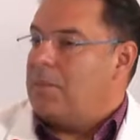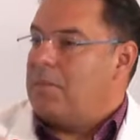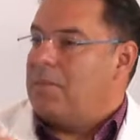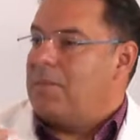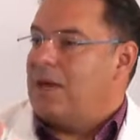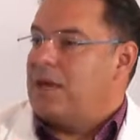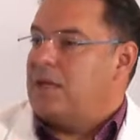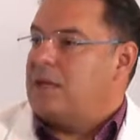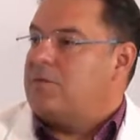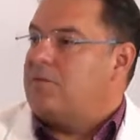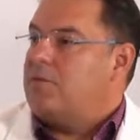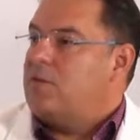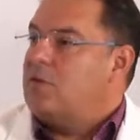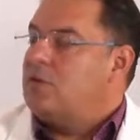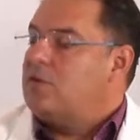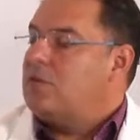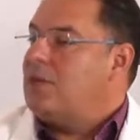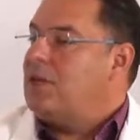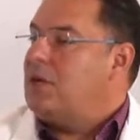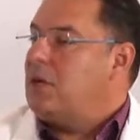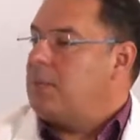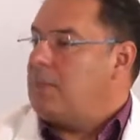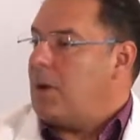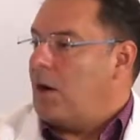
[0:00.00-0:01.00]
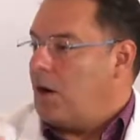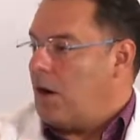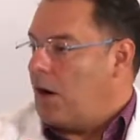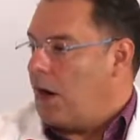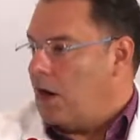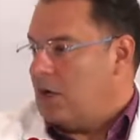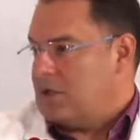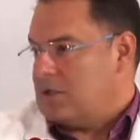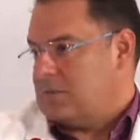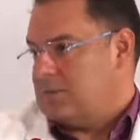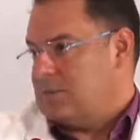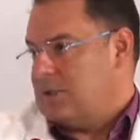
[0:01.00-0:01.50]
But if you think about
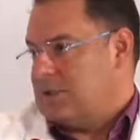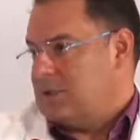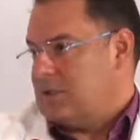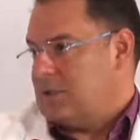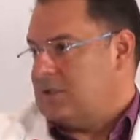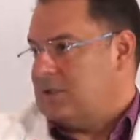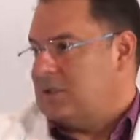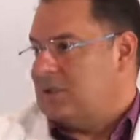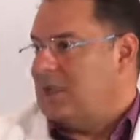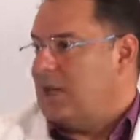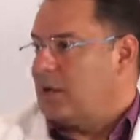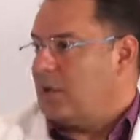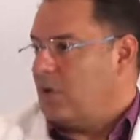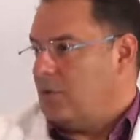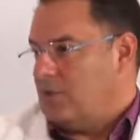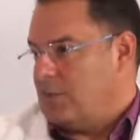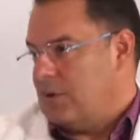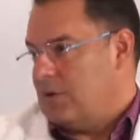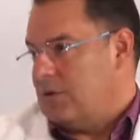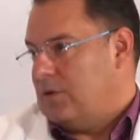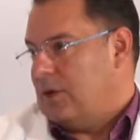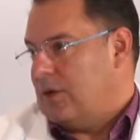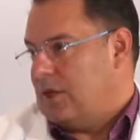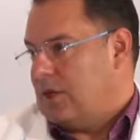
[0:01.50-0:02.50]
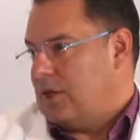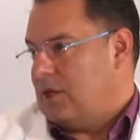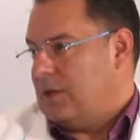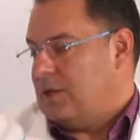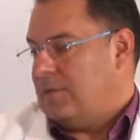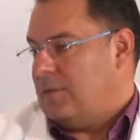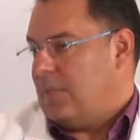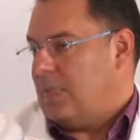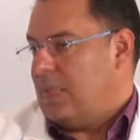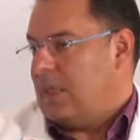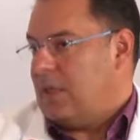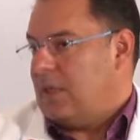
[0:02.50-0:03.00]
hospitals in a community,
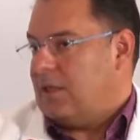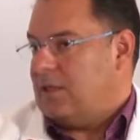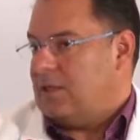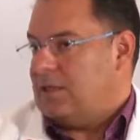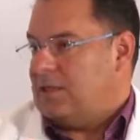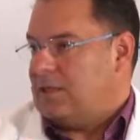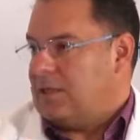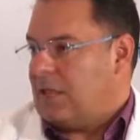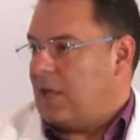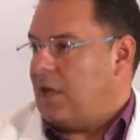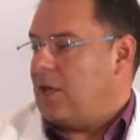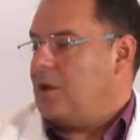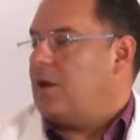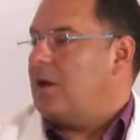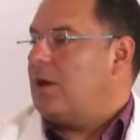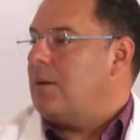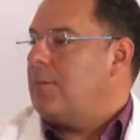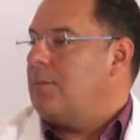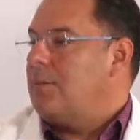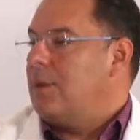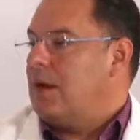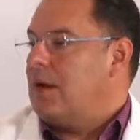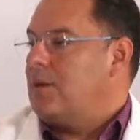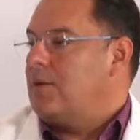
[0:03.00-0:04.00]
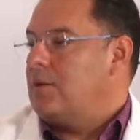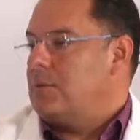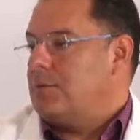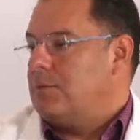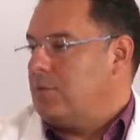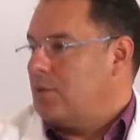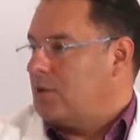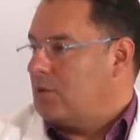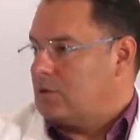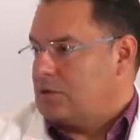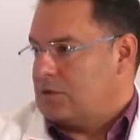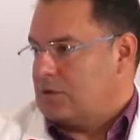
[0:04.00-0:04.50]
they are a very
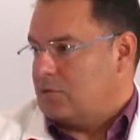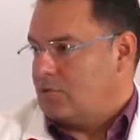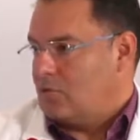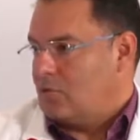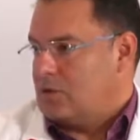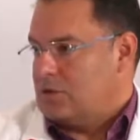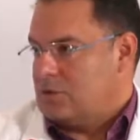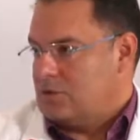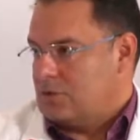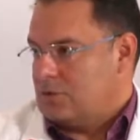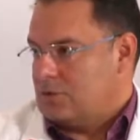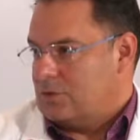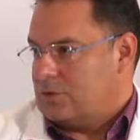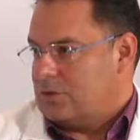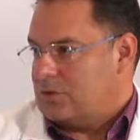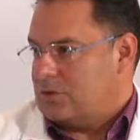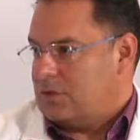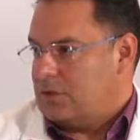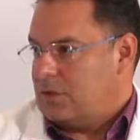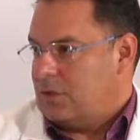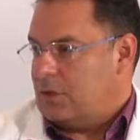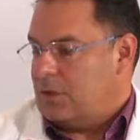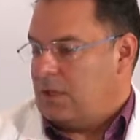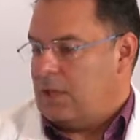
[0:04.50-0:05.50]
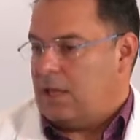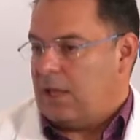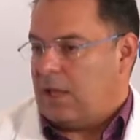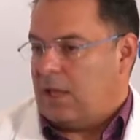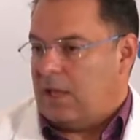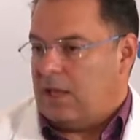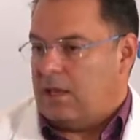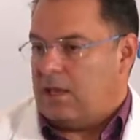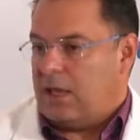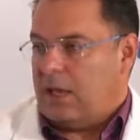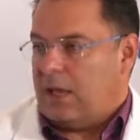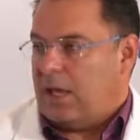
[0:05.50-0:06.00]
important resource.
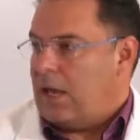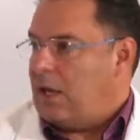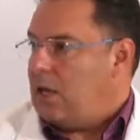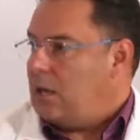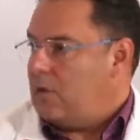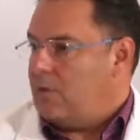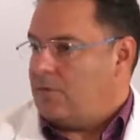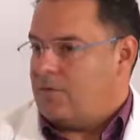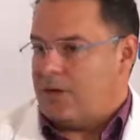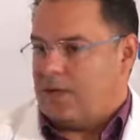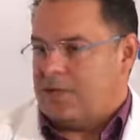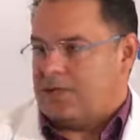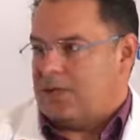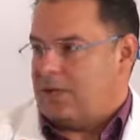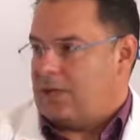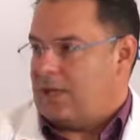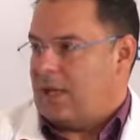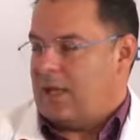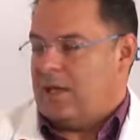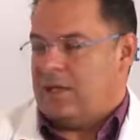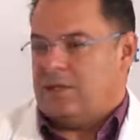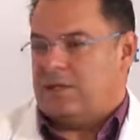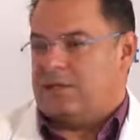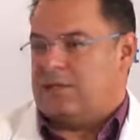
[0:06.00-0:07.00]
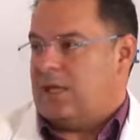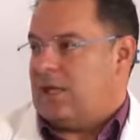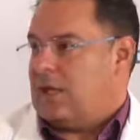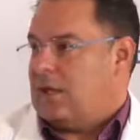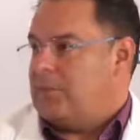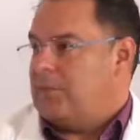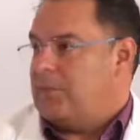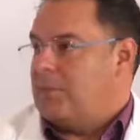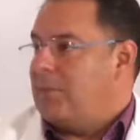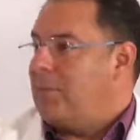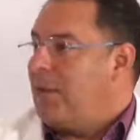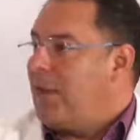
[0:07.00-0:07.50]
And any of us at any
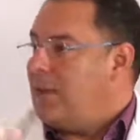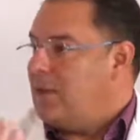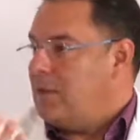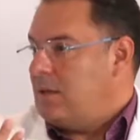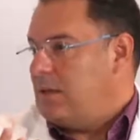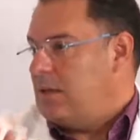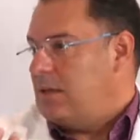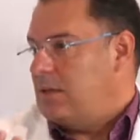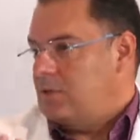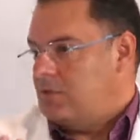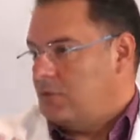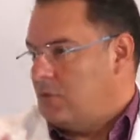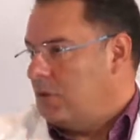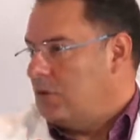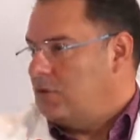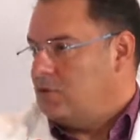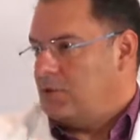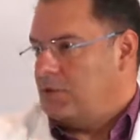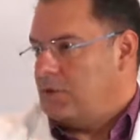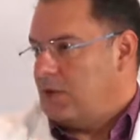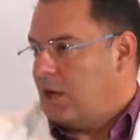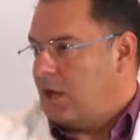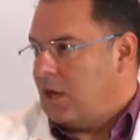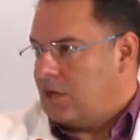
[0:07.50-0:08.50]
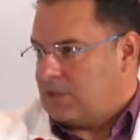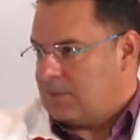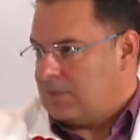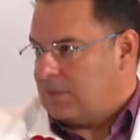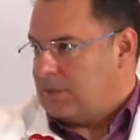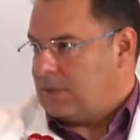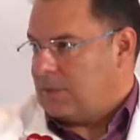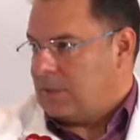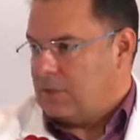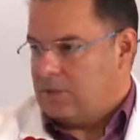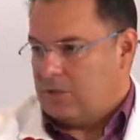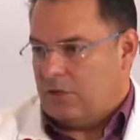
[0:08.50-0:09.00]
time may need to go to the
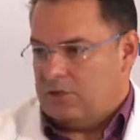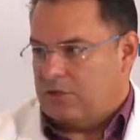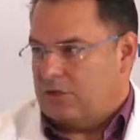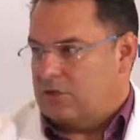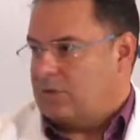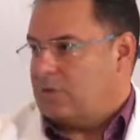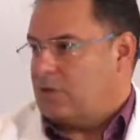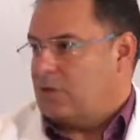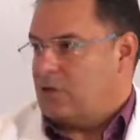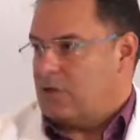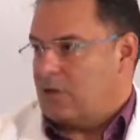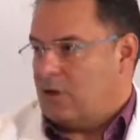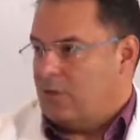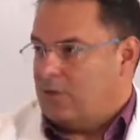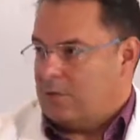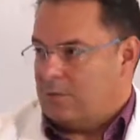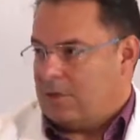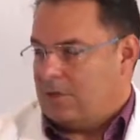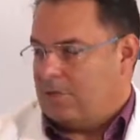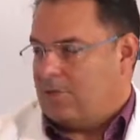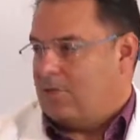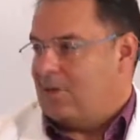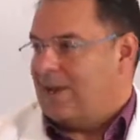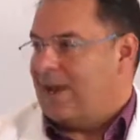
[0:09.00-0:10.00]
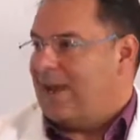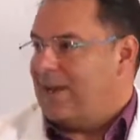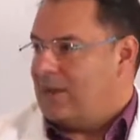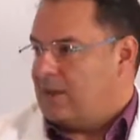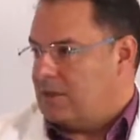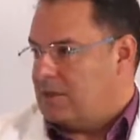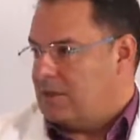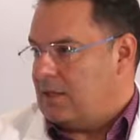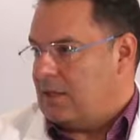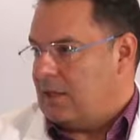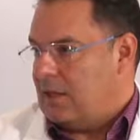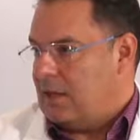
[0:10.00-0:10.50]
hospital, not just for COVID, but for
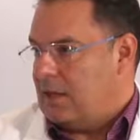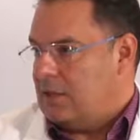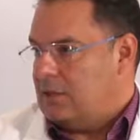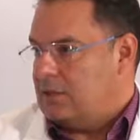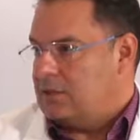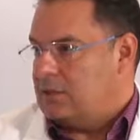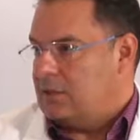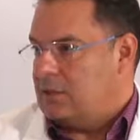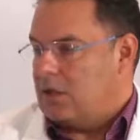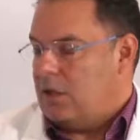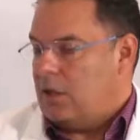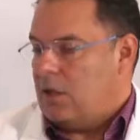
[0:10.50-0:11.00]
anything else.